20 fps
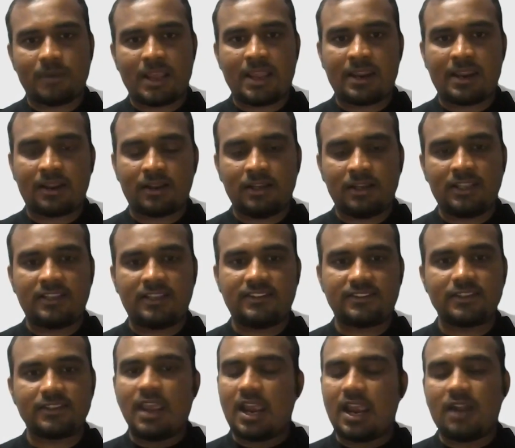my colleagues
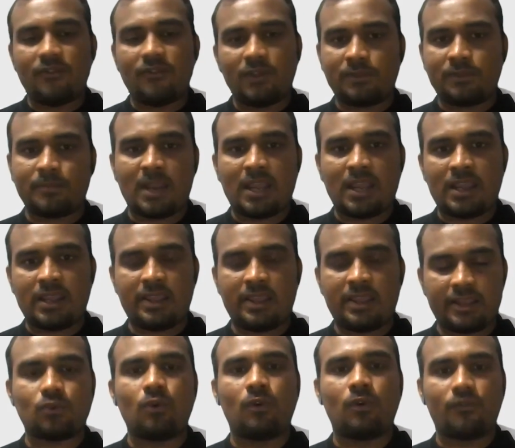and with my
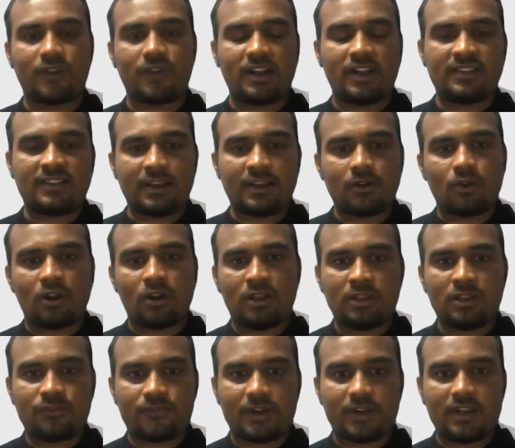school friends and
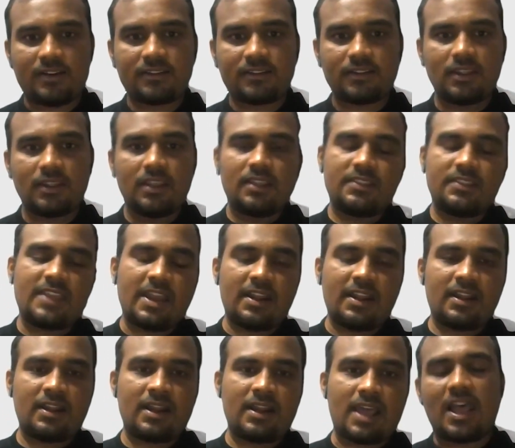college friends,
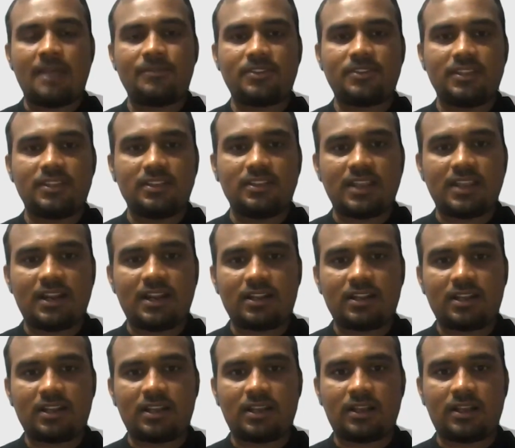then I'm seeing that
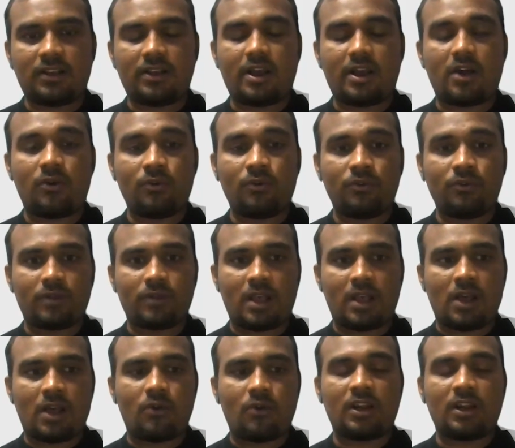uh, how
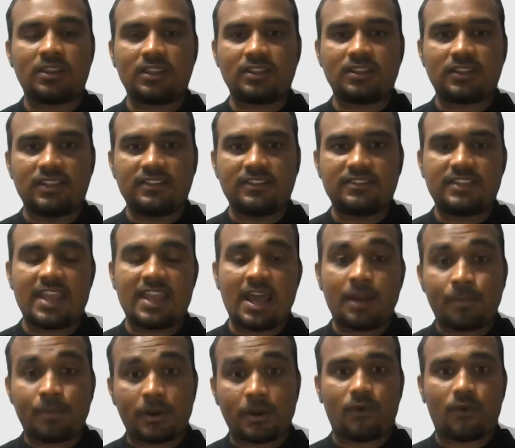how are the things they
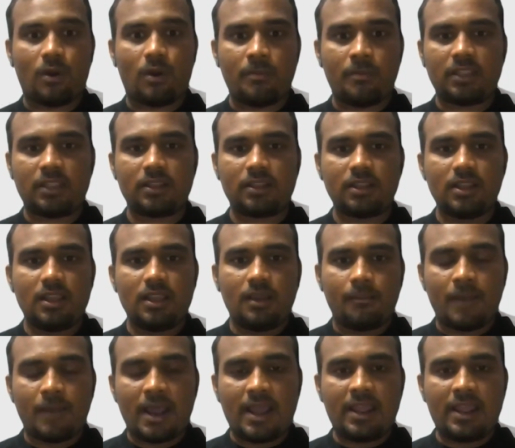are performing
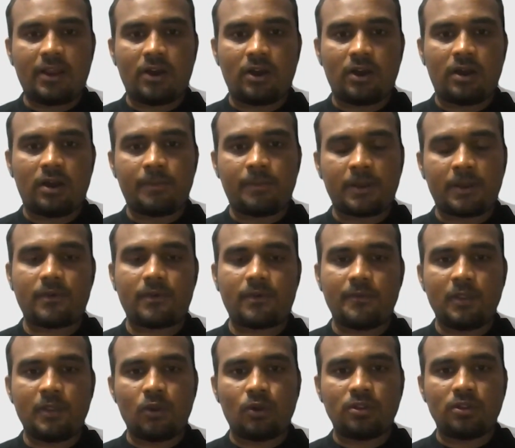by uh,
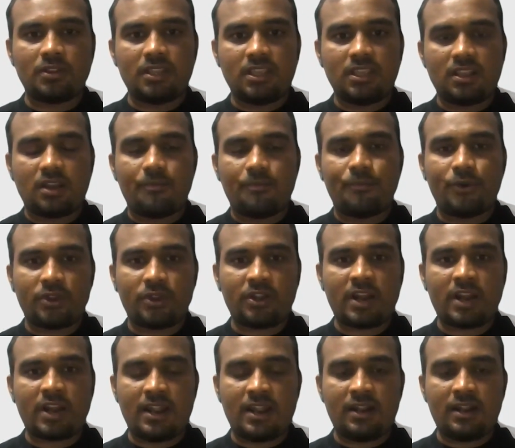performing on the computer,
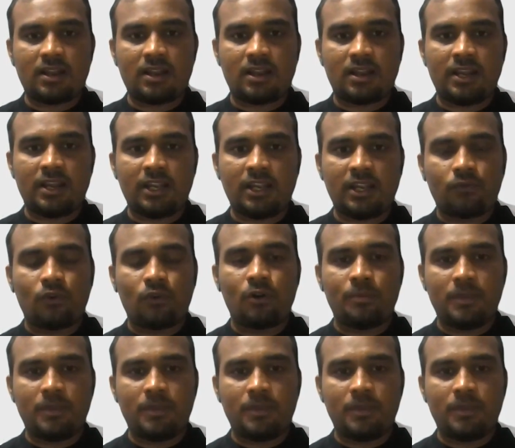and uh, it would